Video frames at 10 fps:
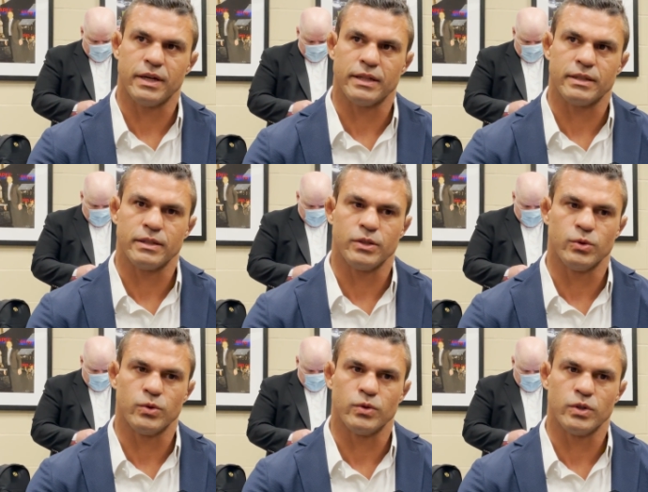that
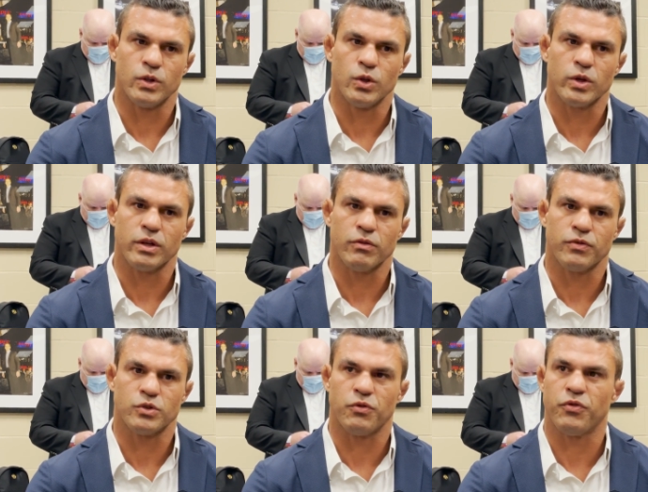you're looking
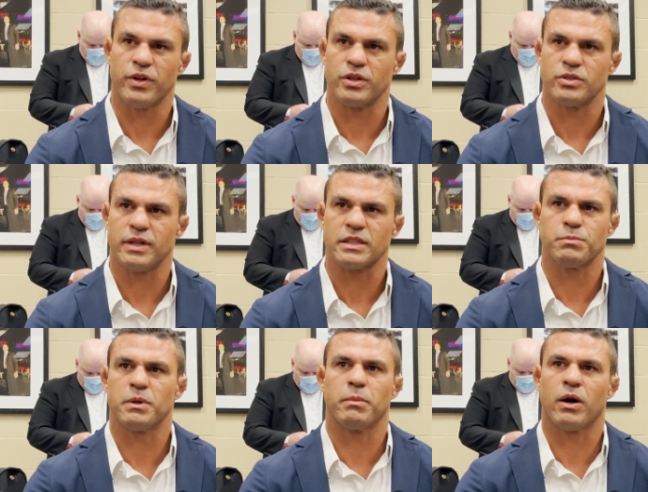to finish. That's
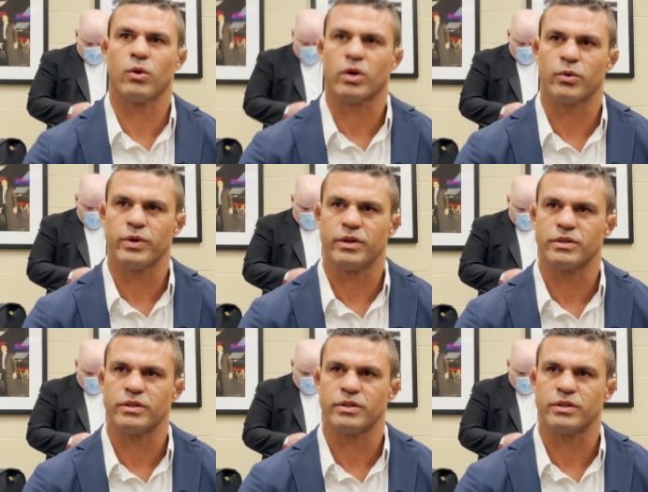been my whole career.